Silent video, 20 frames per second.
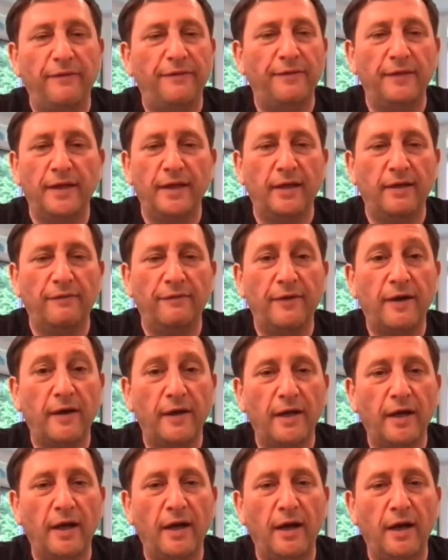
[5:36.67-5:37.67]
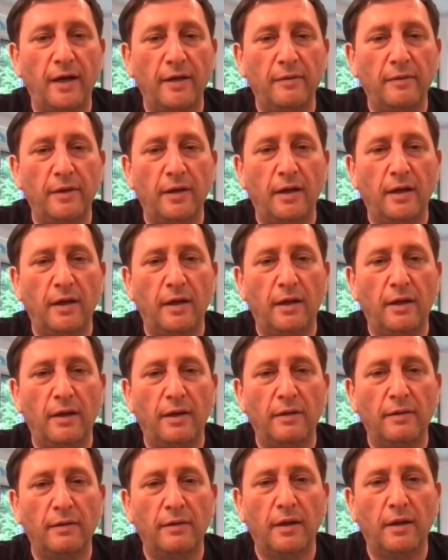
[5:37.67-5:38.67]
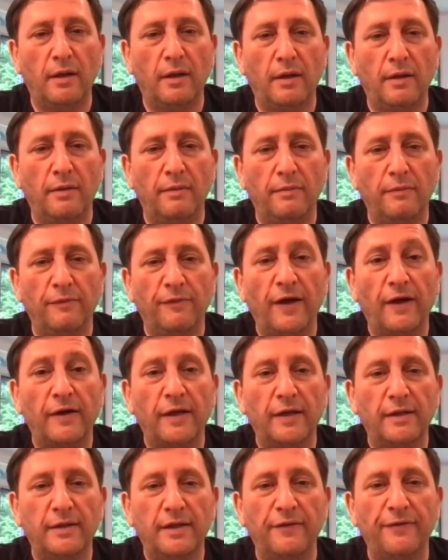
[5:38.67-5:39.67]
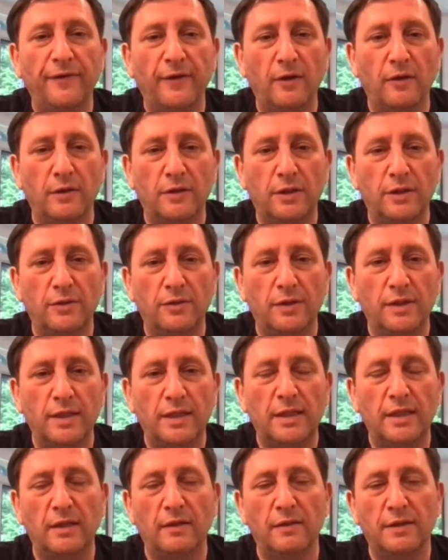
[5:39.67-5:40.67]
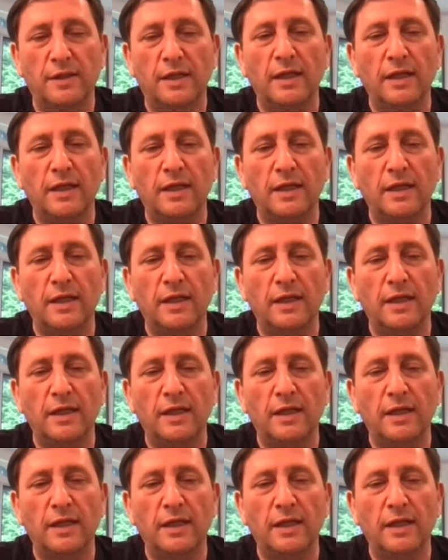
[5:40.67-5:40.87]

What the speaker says: is definitely a very high, very difficult to do this year.